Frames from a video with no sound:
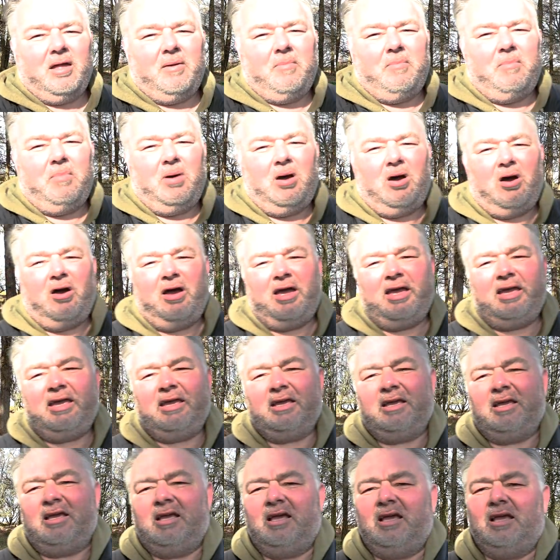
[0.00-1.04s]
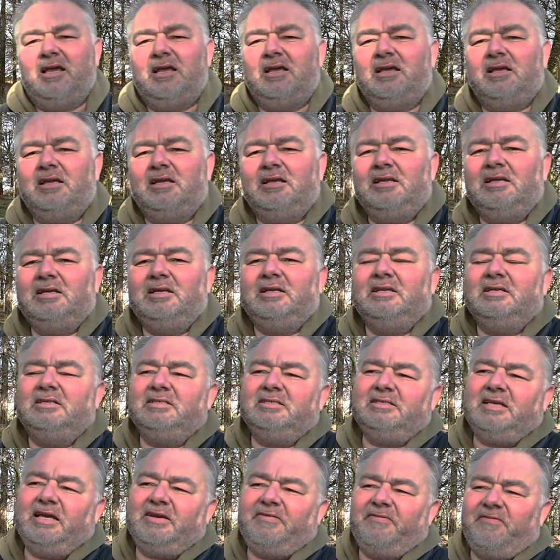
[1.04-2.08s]
My
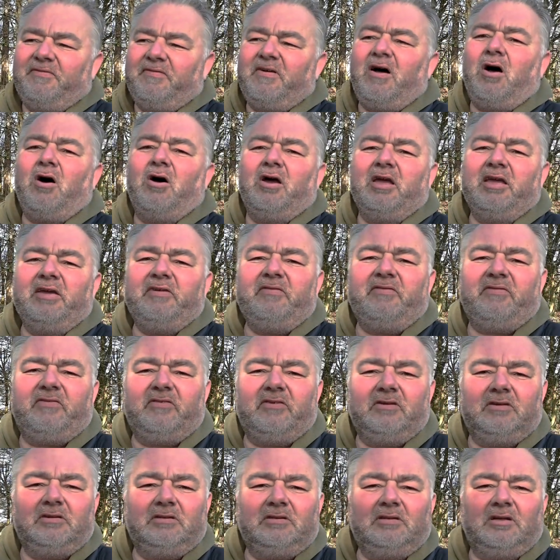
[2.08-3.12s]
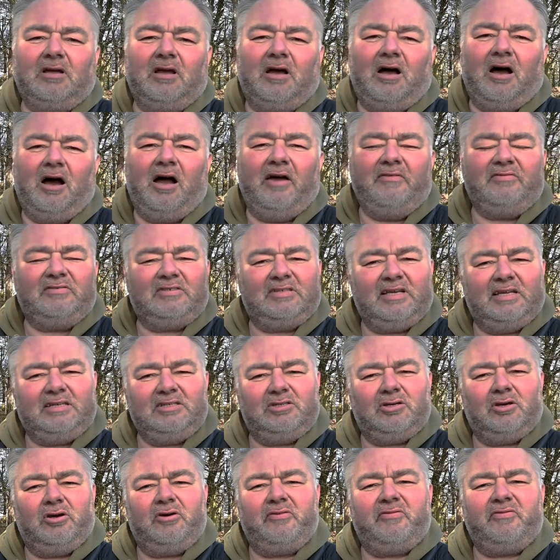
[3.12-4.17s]
Z5 I've
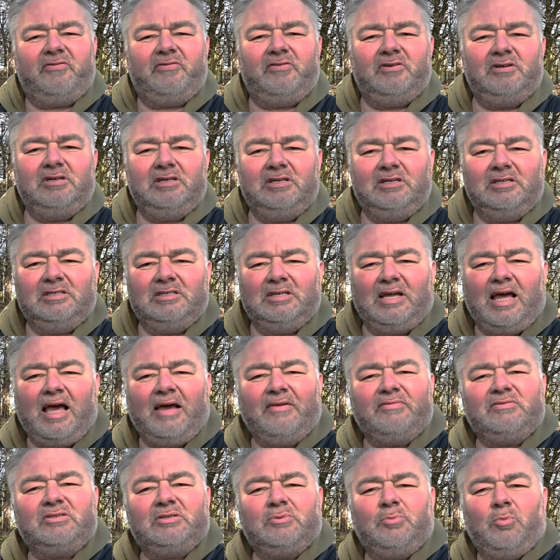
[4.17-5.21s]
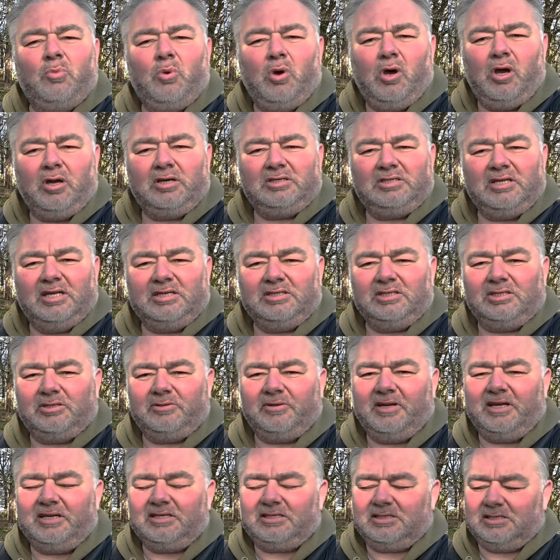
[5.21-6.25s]
sent off to have some work done to
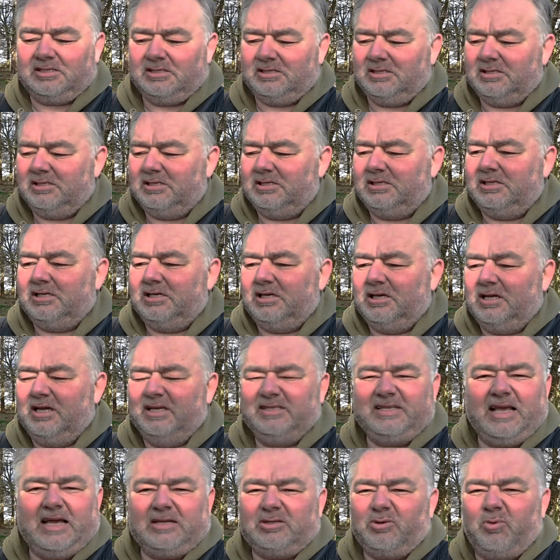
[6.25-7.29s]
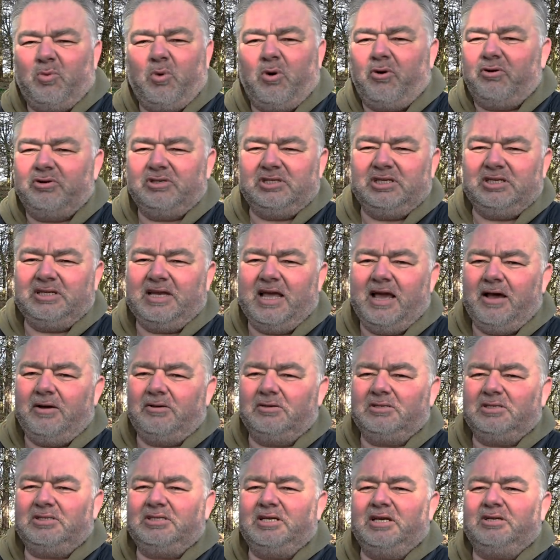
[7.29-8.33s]
it. It's out of warranty now,
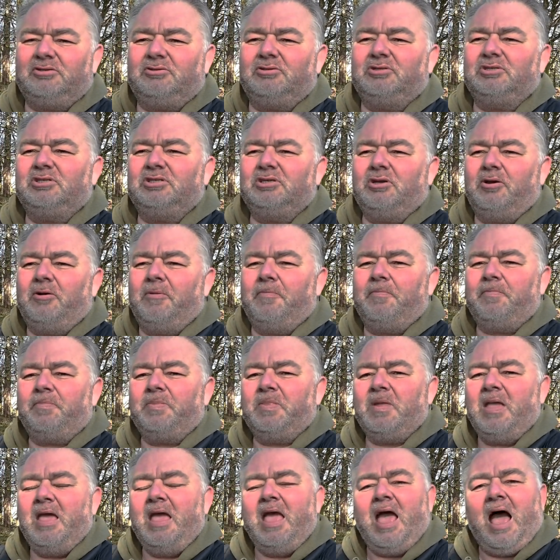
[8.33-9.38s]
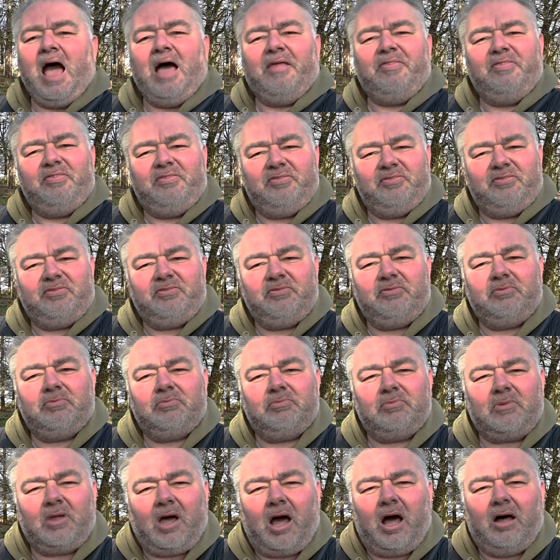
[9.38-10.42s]
etc. and so on. And
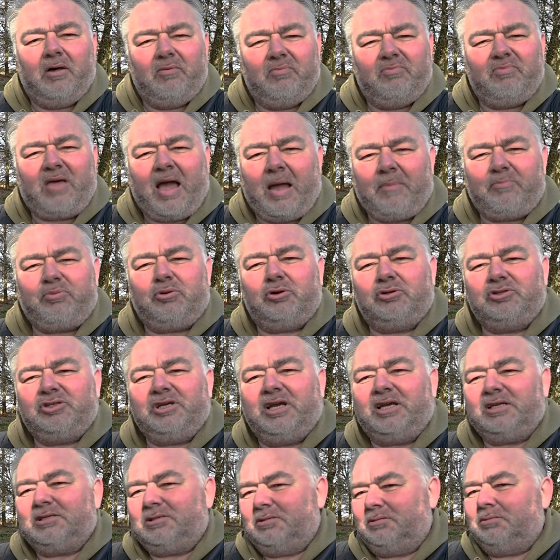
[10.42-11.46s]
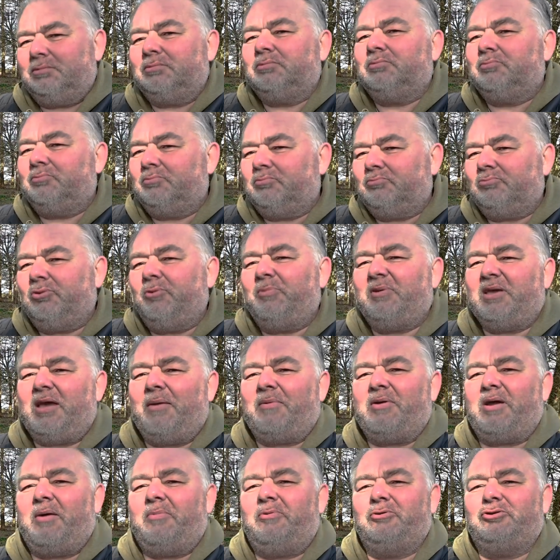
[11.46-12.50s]
that project will be
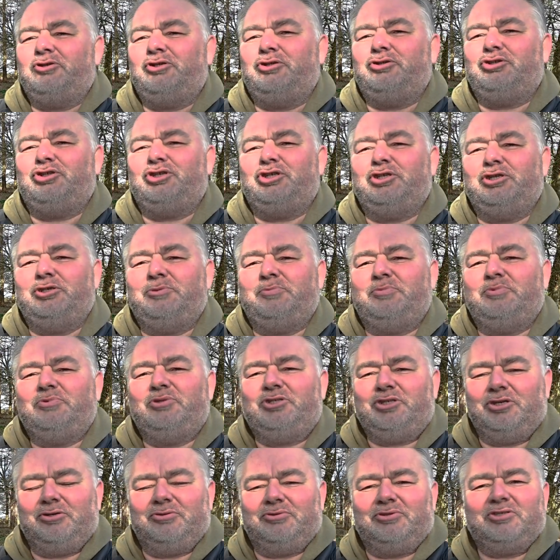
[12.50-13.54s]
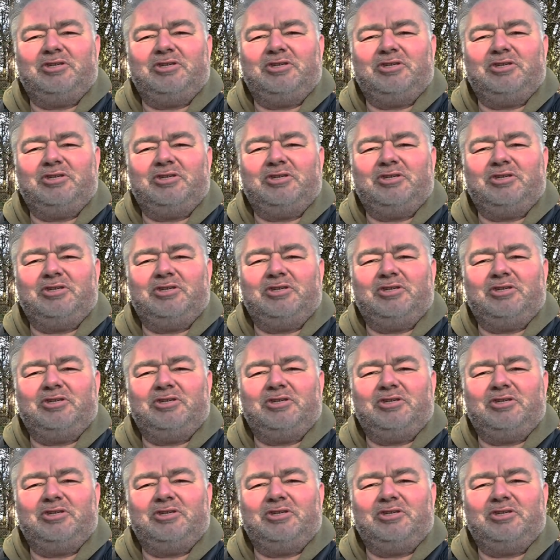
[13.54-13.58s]
coming up on YouTube soon.